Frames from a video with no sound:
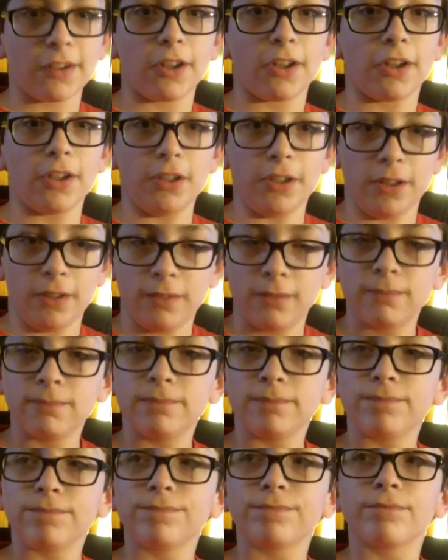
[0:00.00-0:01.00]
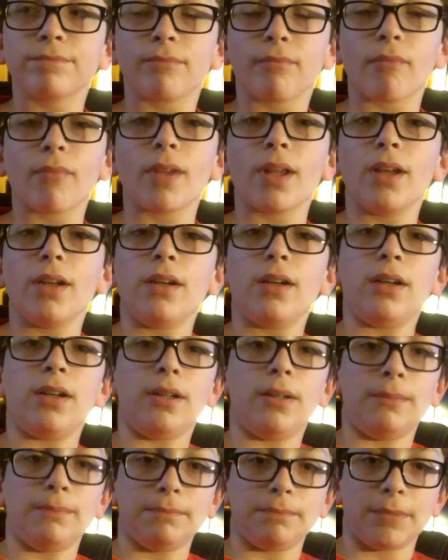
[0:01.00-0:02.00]
It's all good.
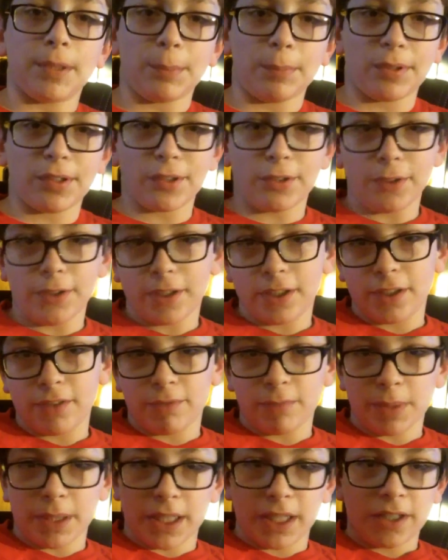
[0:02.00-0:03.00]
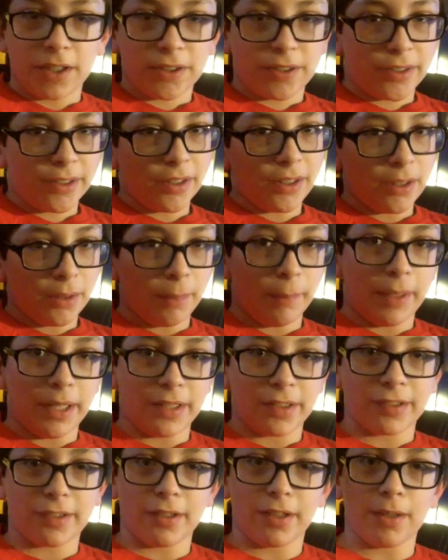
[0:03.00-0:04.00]
Um, I'm sorry if my hair's a little
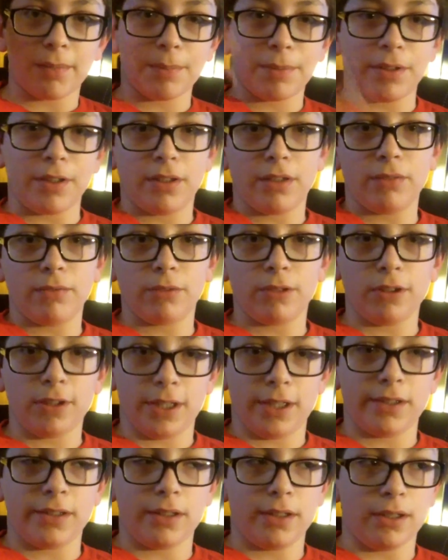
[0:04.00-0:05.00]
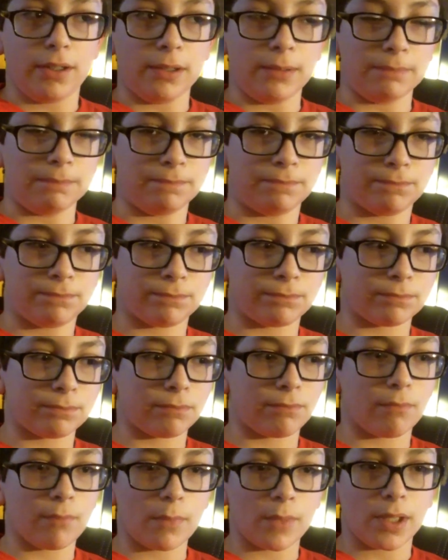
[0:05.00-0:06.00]
messed up. I didn't really um,
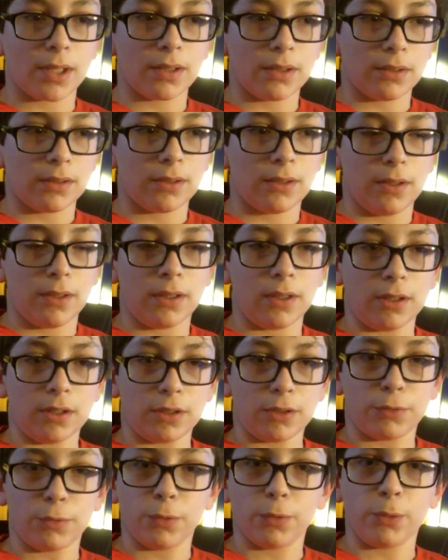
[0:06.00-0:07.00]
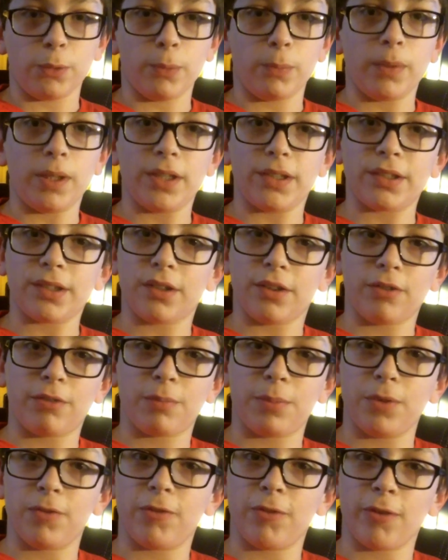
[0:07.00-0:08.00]
uh, groom
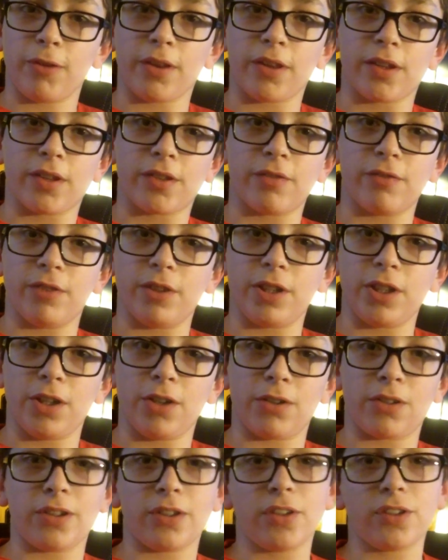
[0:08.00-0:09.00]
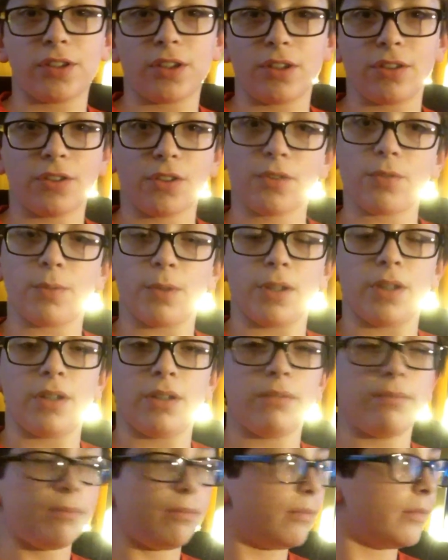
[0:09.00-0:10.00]
myself before this video because I just want
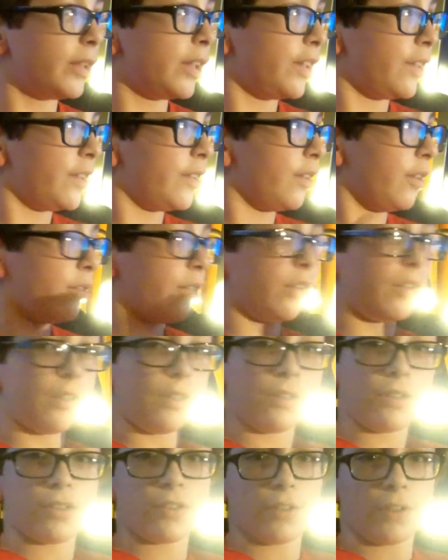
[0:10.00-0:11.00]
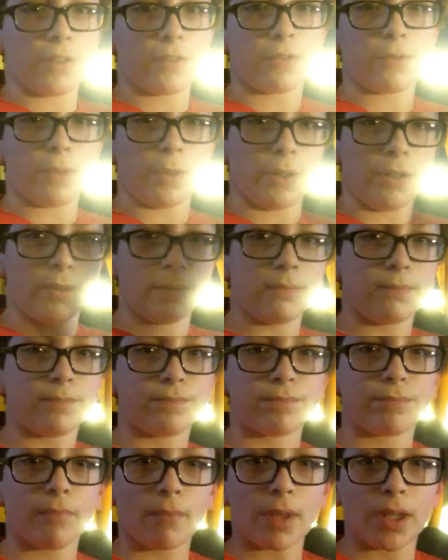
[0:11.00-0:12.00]
to test out the software.
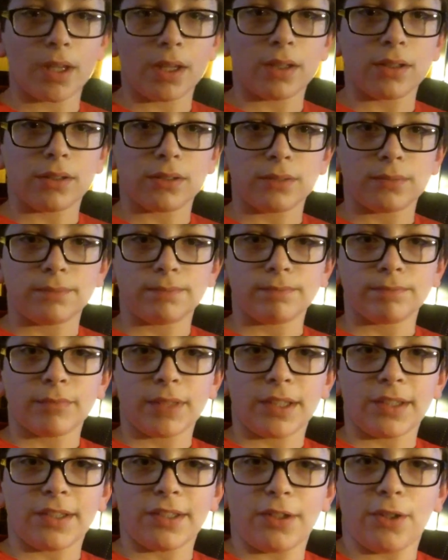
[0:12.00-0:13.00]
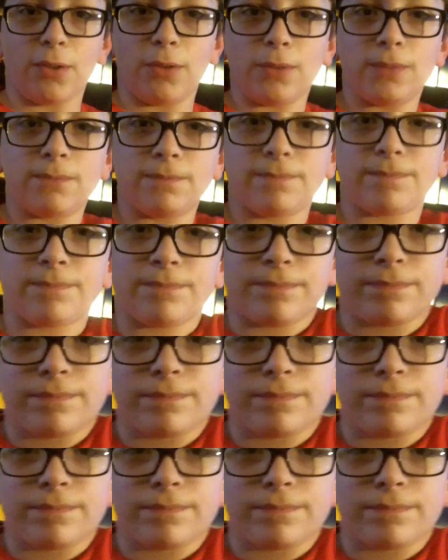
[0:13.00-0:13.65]
So